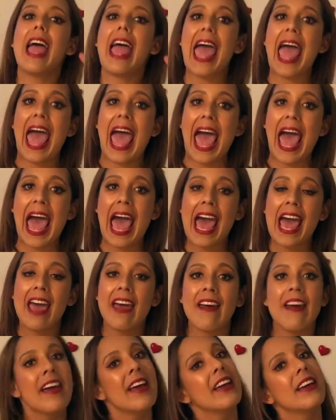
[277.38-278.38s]
A,
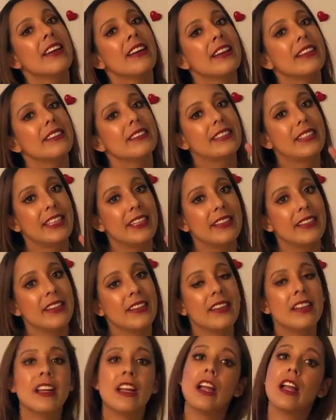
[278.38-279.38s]
T.
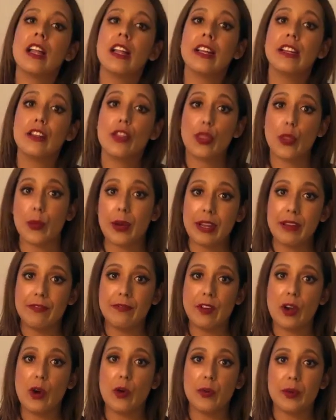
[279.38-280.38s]

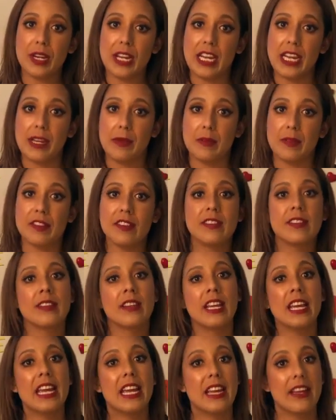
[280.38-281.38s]
3 phonemes.
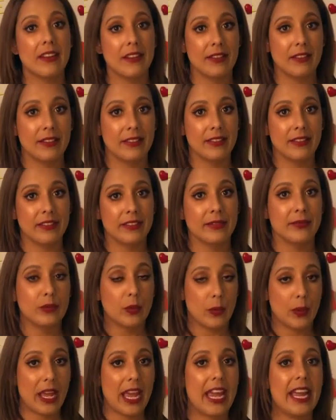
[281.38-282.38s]

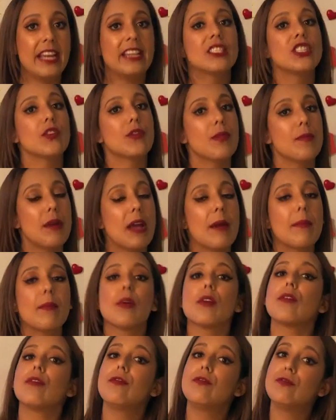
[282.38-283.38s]
Okay, so
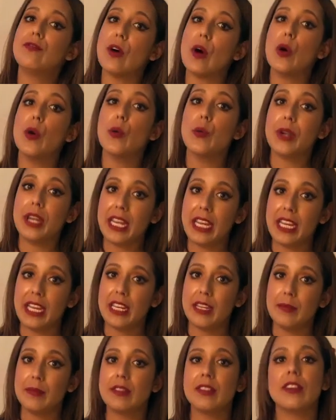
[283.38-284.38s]
remember,
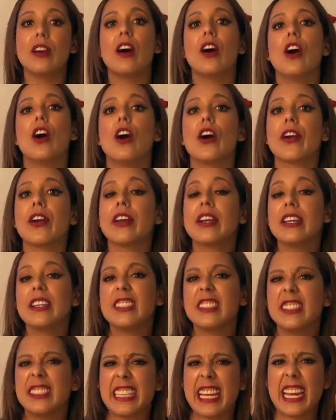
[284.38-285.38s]
phonemes are
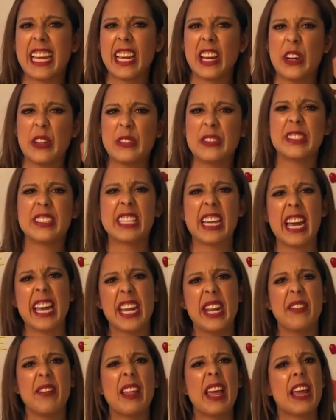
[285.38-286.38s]
sounds,
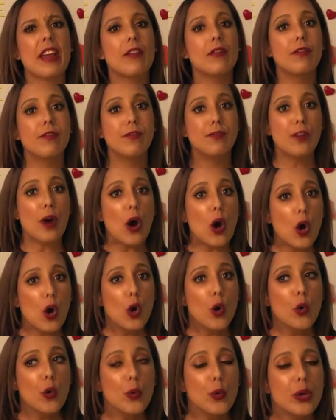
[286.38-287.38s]
kind of like
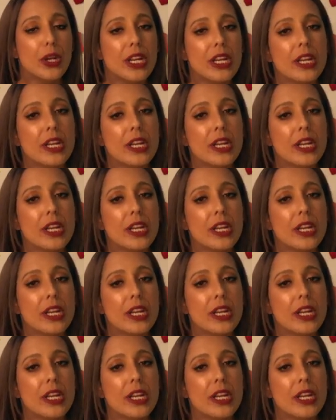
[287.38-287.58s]
phone.